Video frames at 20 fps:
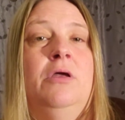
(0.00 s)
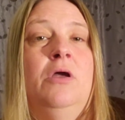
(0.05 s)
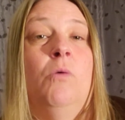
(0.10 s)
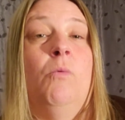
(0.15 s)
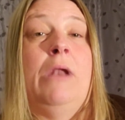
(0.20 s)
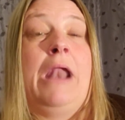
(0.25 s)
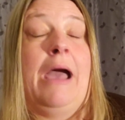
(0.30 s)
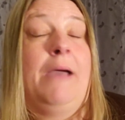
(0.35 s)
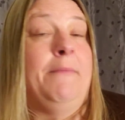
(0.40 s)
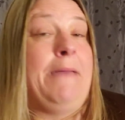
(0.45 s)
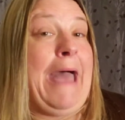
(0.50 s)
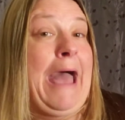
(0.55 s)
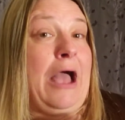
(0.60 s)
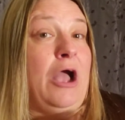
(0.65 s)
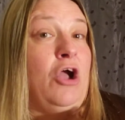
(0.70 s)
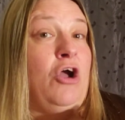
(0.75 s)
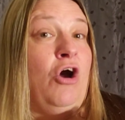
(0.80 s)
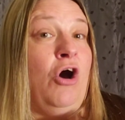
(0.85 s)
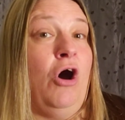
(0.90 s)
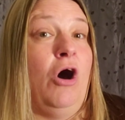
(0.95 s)
When I'm
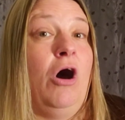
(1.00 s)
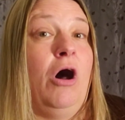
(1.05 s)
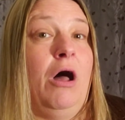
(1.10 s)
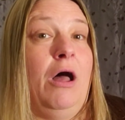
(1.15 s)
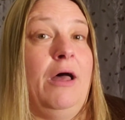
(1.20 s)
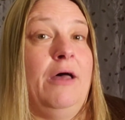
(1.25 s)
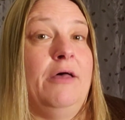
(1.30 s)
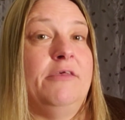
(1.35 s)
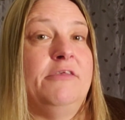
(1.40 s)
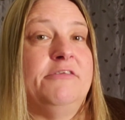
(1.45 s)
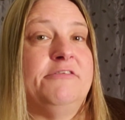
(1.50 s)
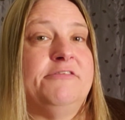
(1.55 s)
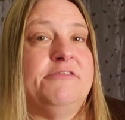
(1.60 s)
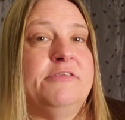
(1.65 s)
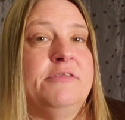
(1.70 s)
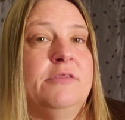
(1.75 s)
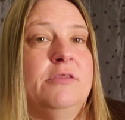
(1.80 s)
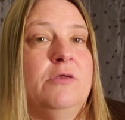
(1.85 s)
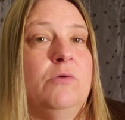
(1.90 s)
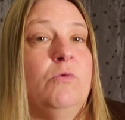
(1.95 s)
at cause,